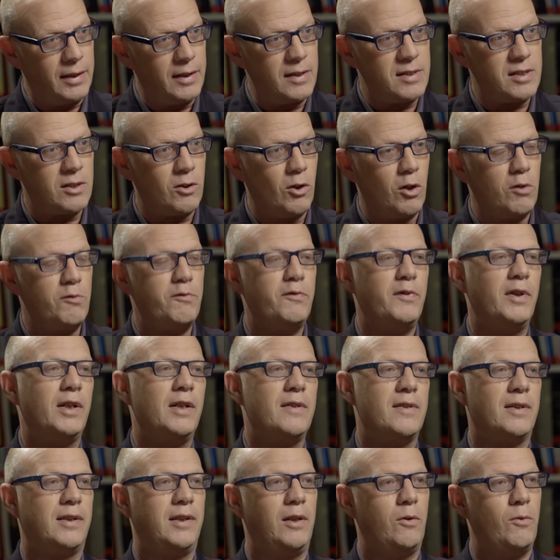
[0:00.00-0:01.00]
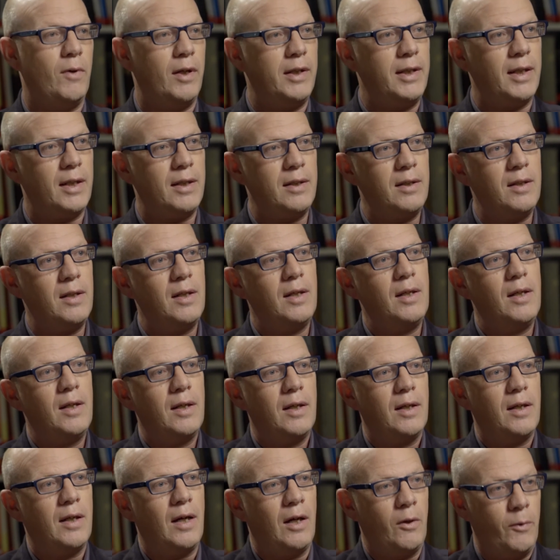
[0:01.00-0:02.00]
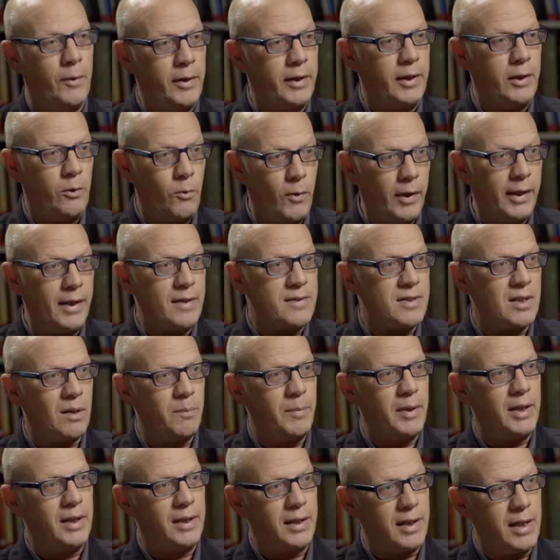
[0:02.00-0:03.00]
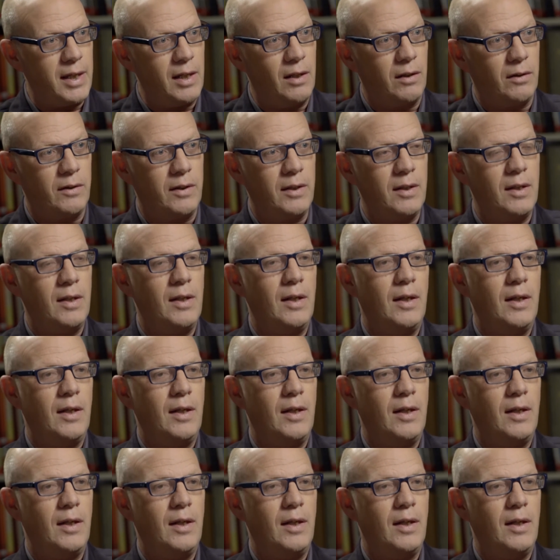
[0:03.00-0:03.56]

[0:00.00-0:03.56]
this conflict that Iranians are being killed.